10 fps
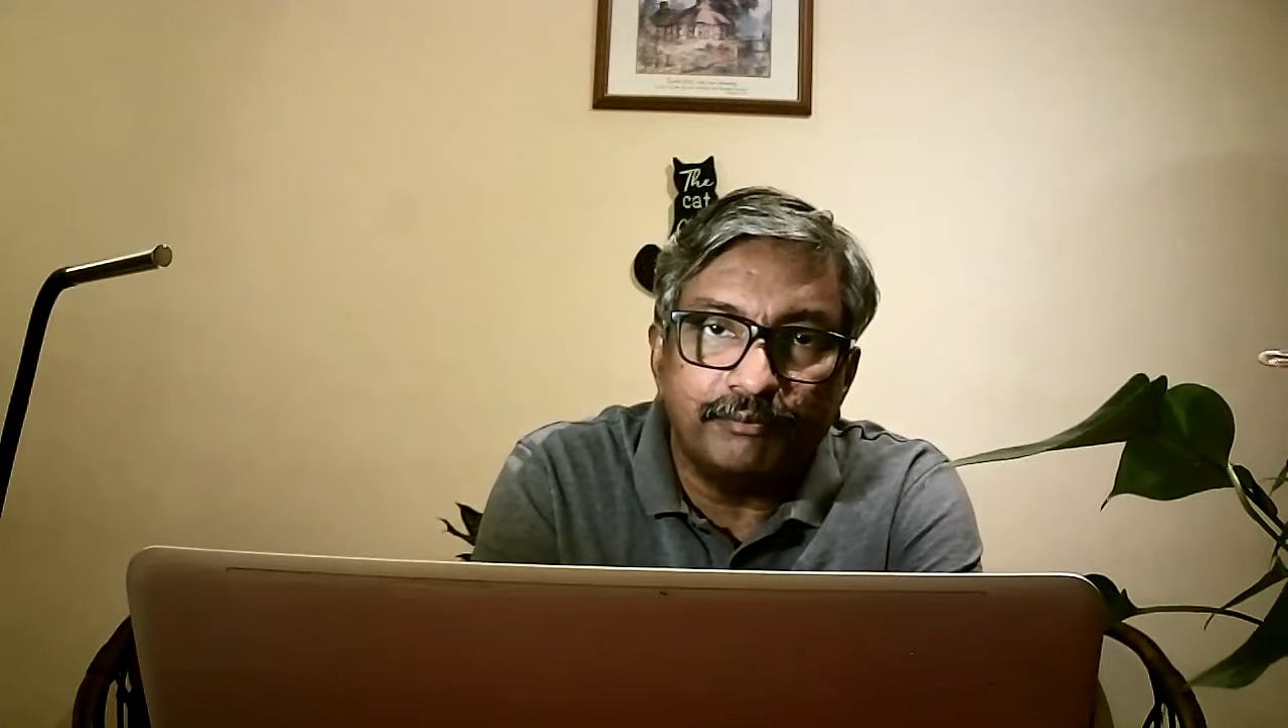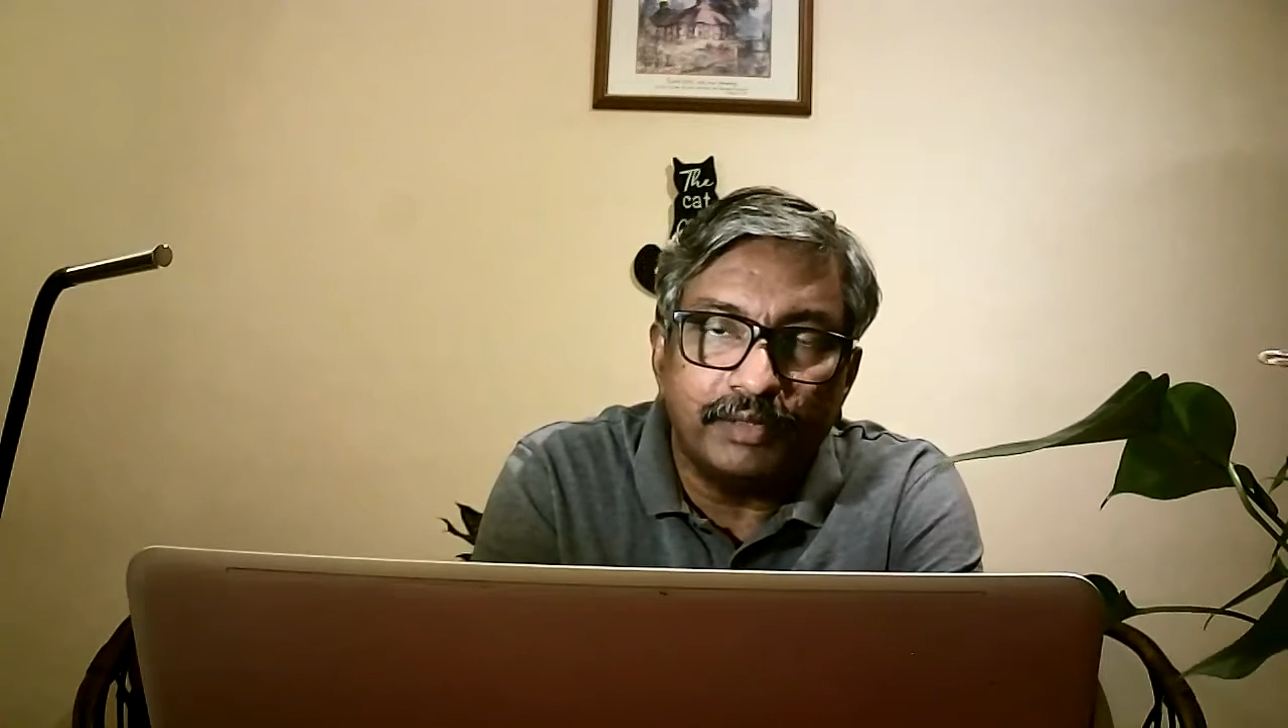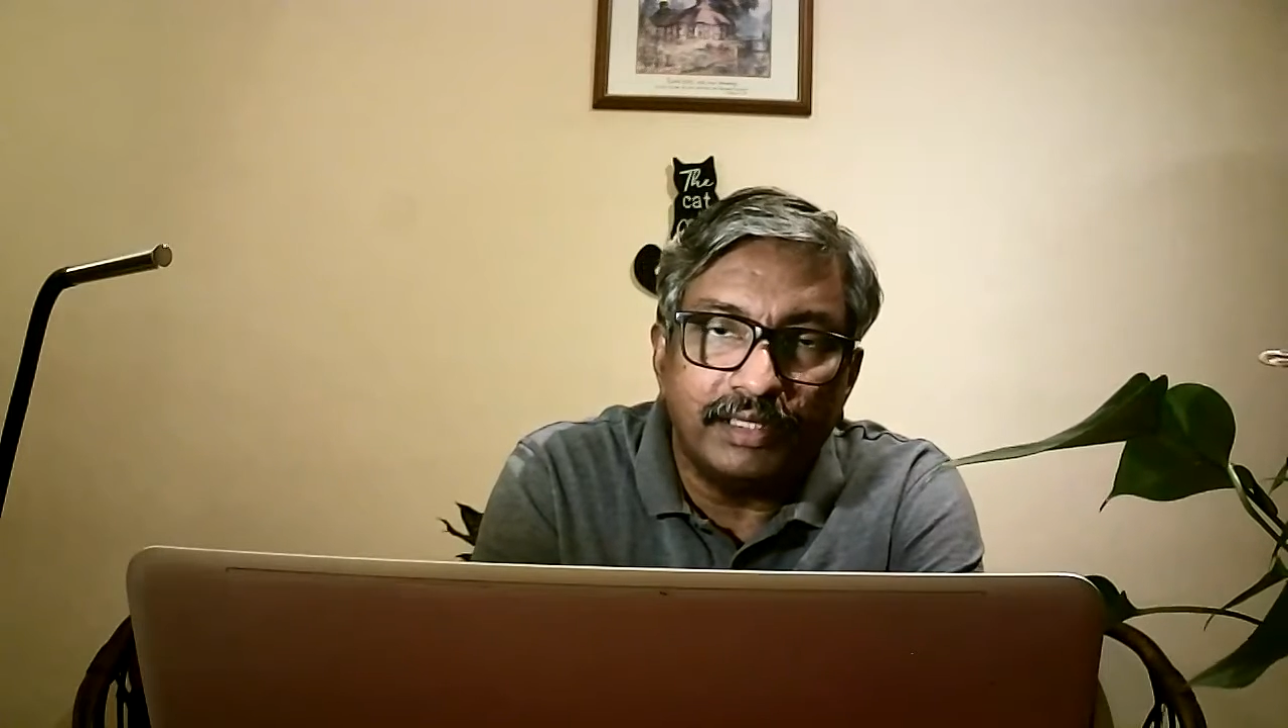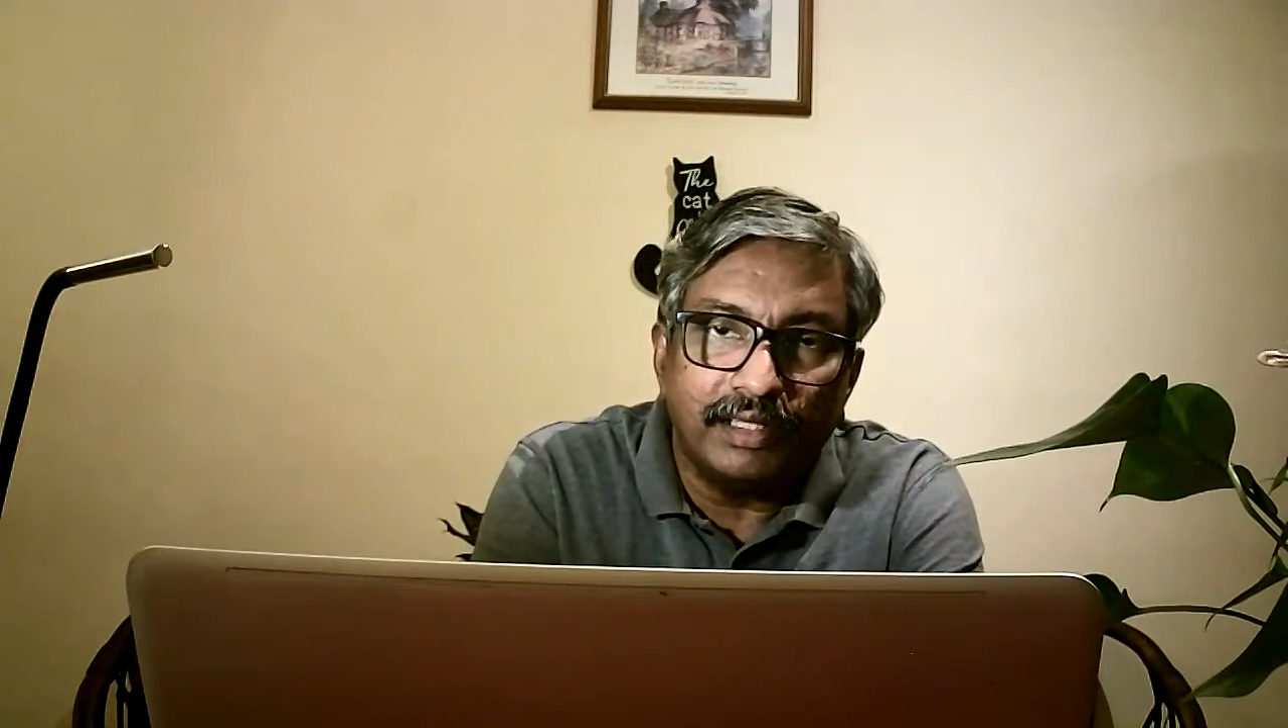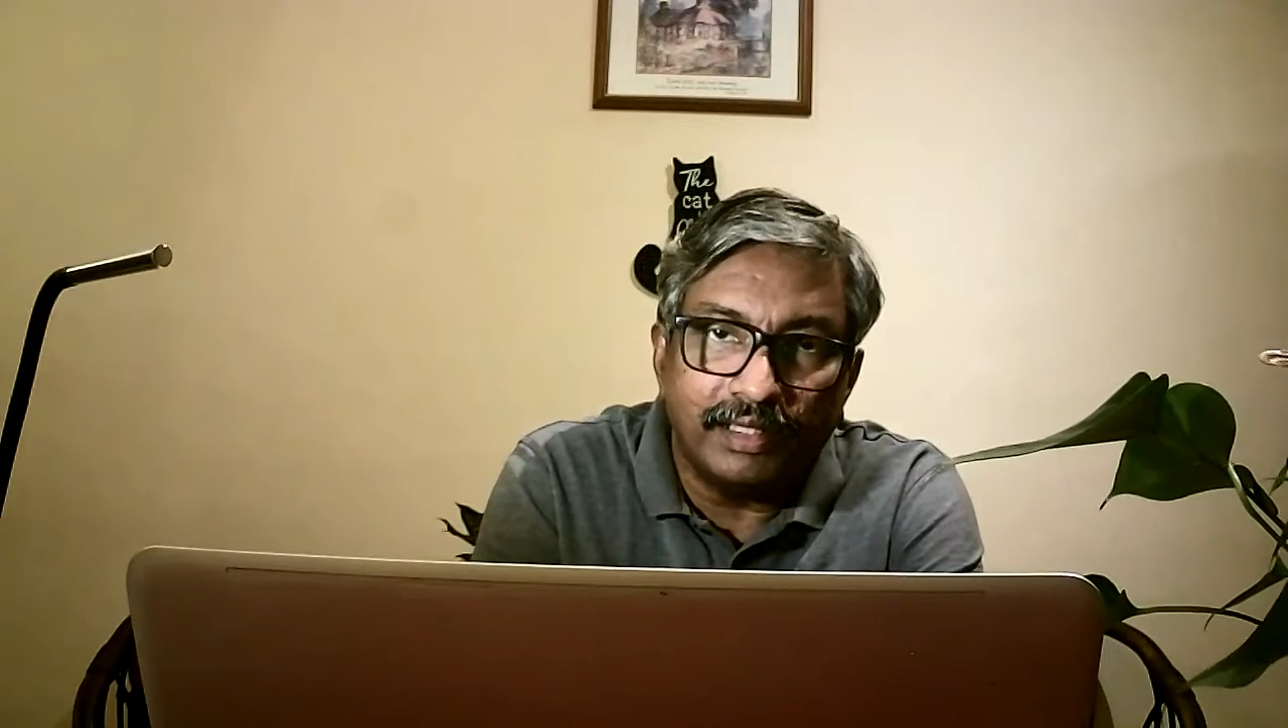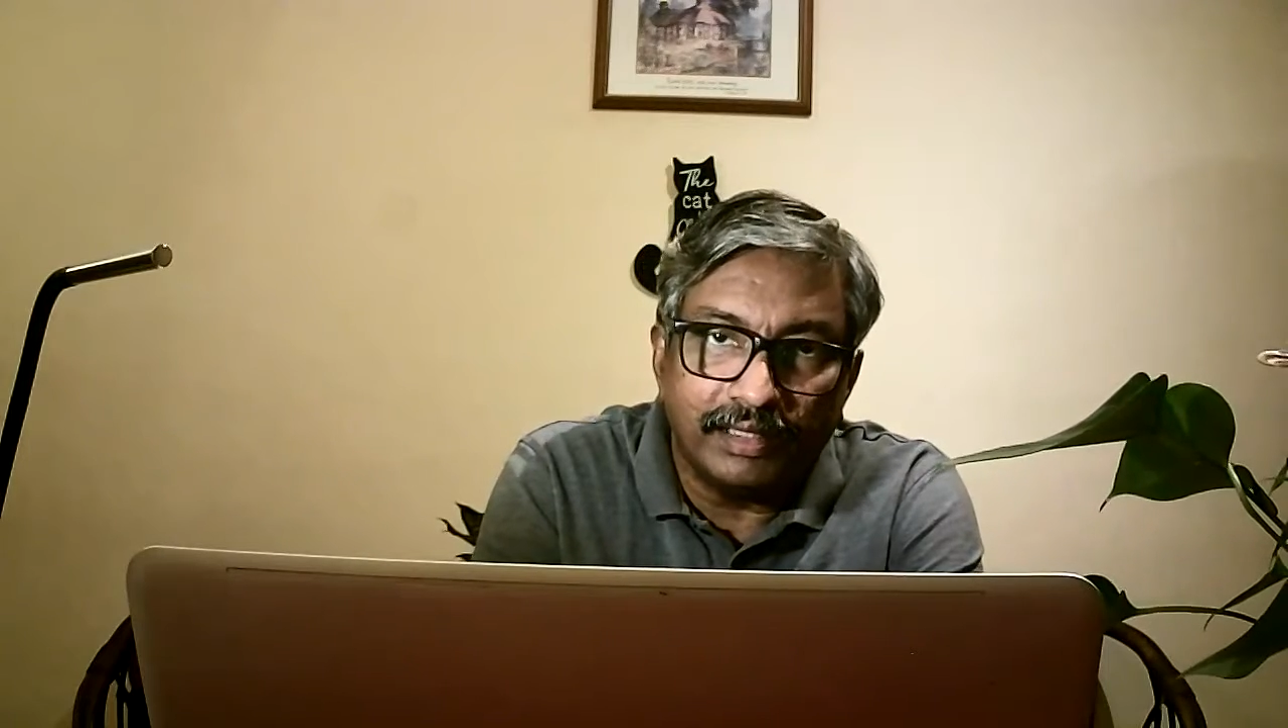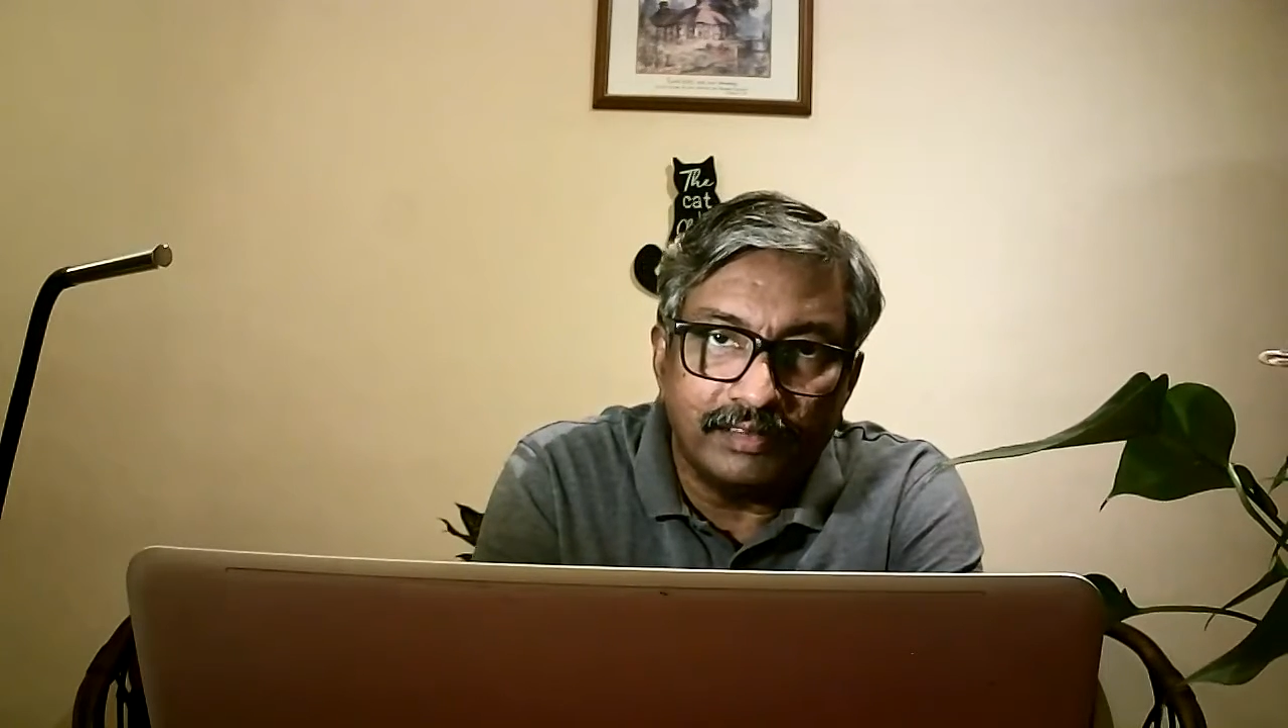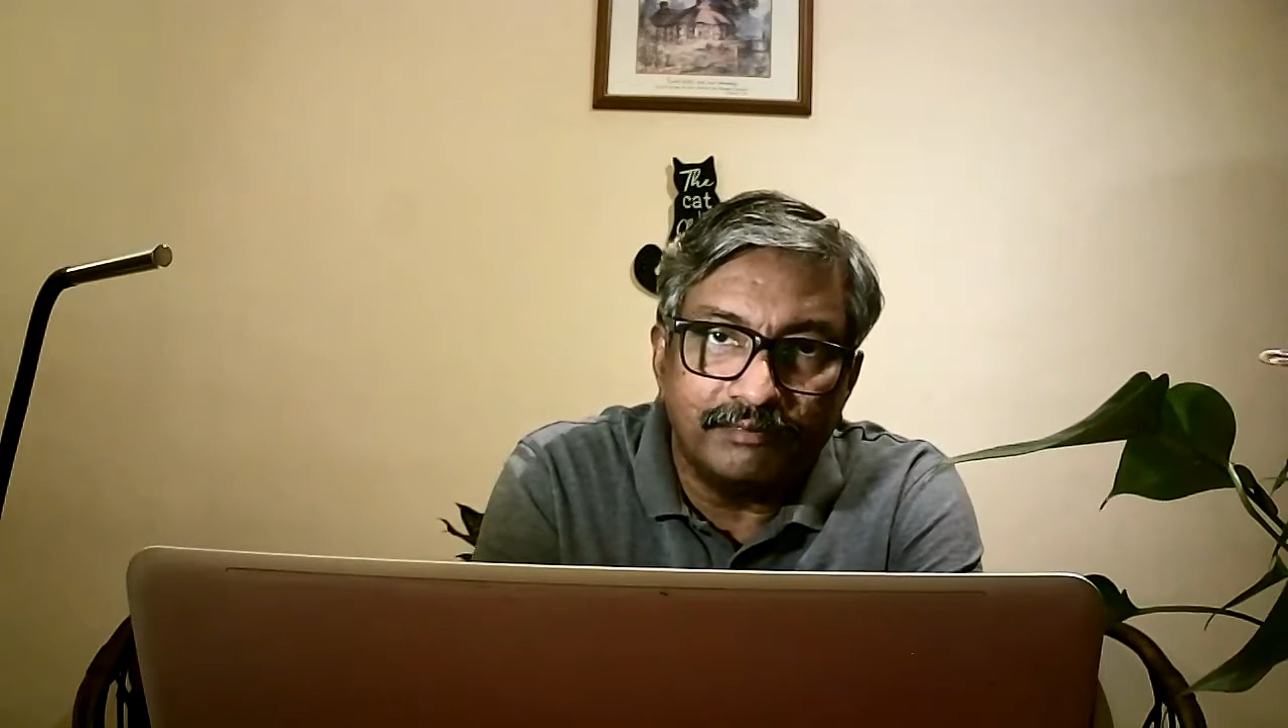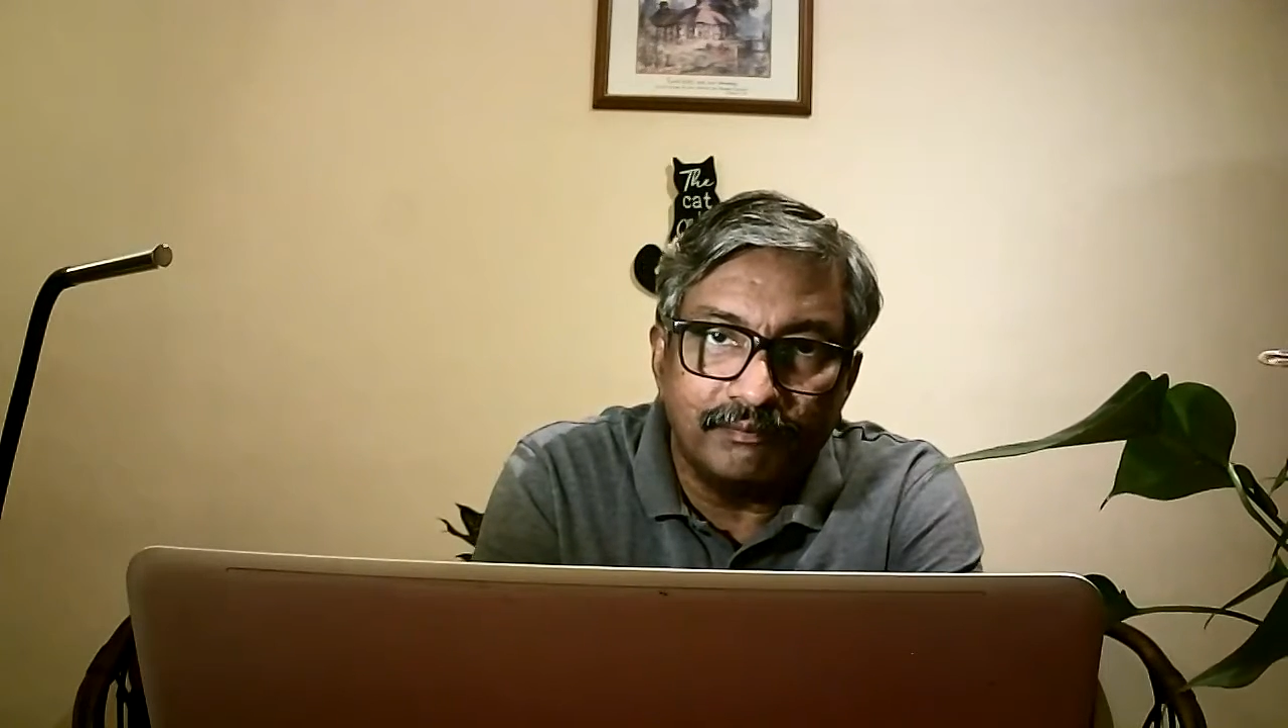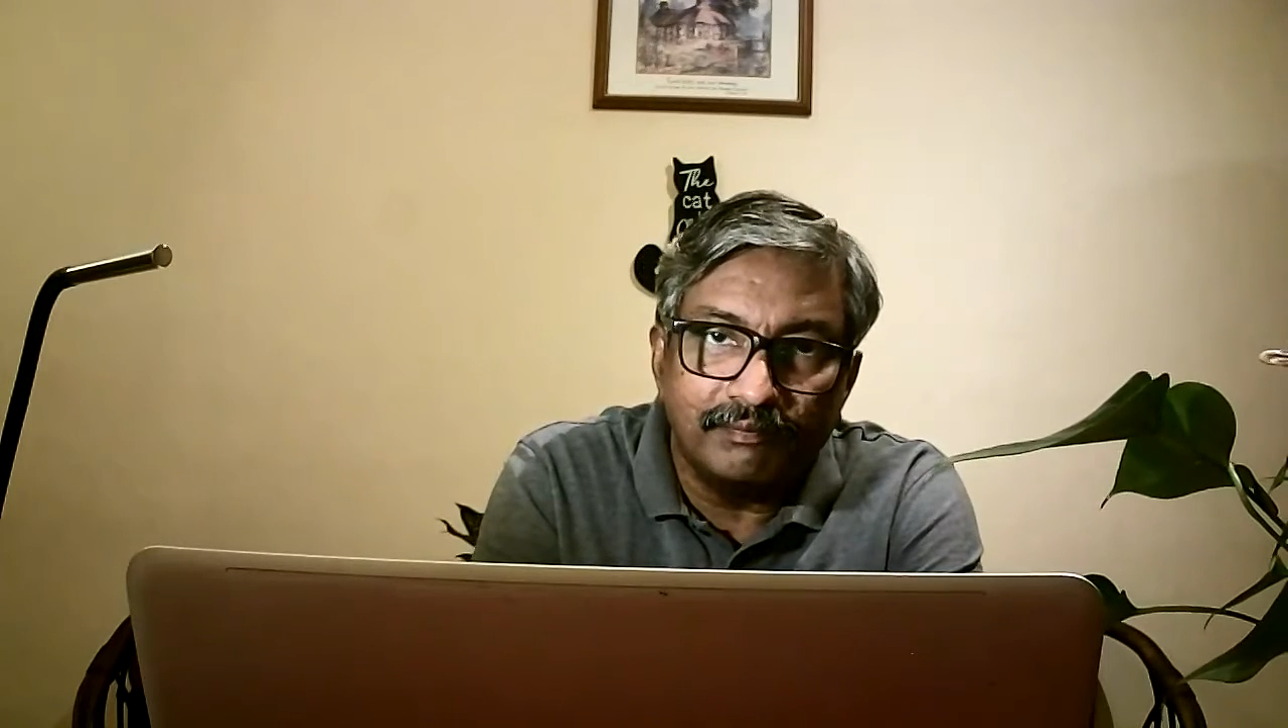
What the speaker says: behind.